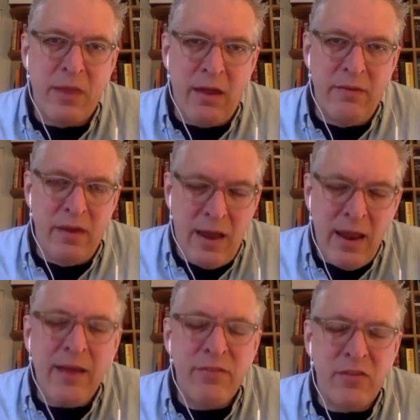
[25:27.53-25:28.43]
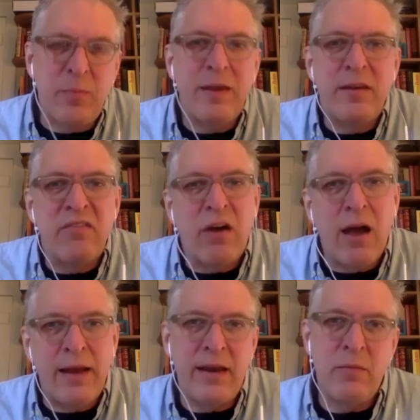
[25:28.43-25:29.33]
not have this be a
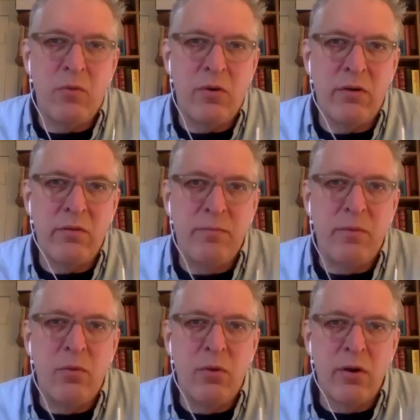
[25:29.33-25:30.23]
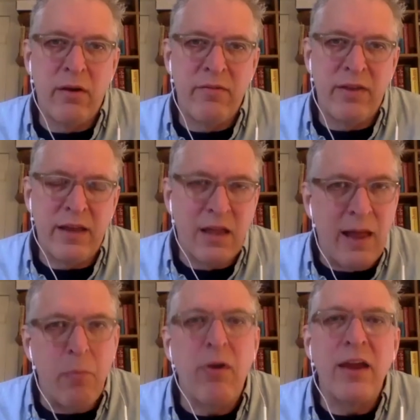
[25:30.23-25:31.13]
divide anymore, but more of a
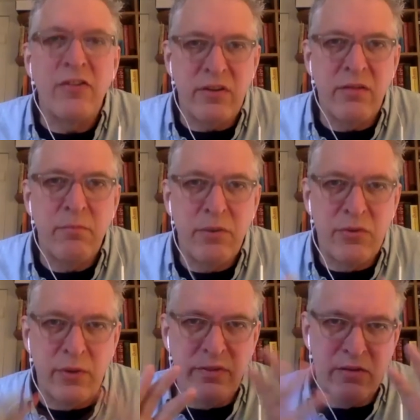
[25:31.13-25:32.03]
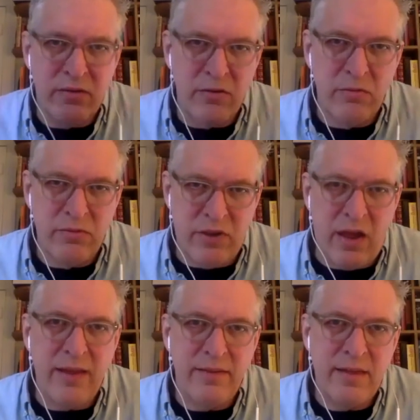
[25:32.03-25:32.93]
collaboration between the two
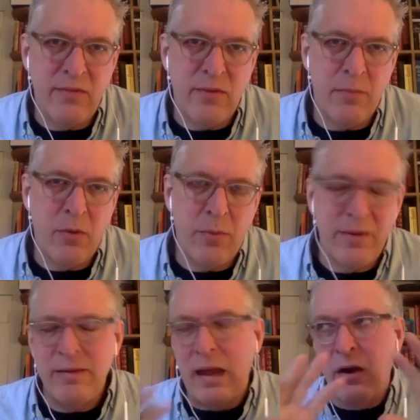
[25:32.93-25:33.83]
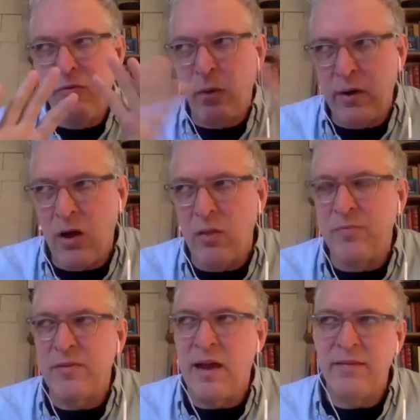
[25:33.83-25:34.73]
sides. That's what I'm hoping. I don't even want to call them
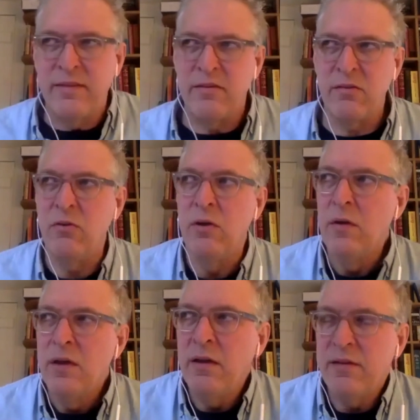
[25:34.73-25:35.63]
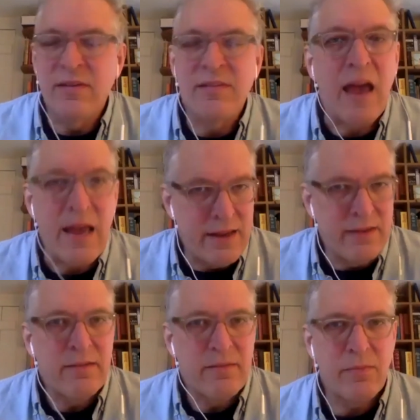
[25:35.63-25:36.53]
sides, the two
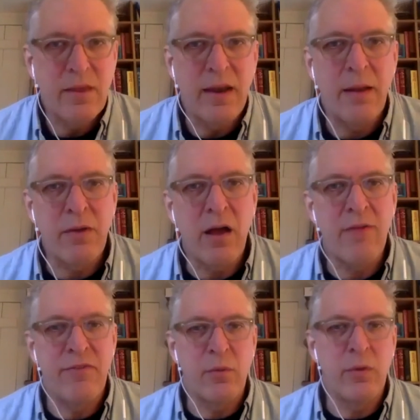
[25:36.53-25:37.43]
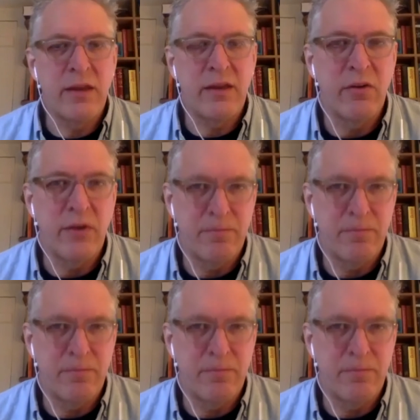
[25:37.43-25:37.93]
societies, and I'm confident we can do it.